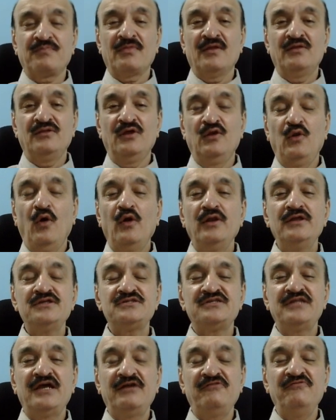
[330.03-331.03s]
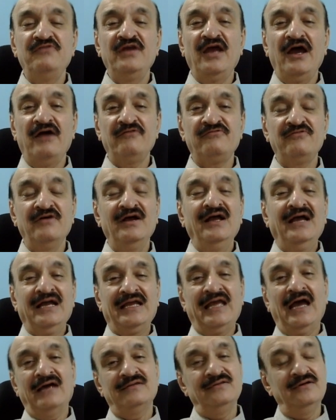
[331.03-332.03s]
the knowledge that we have
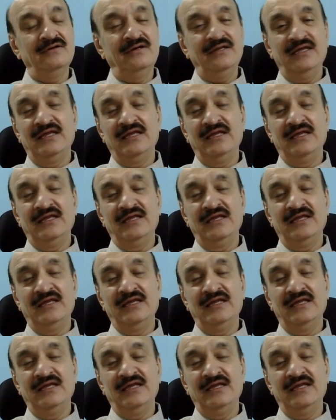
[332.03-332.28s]
gathered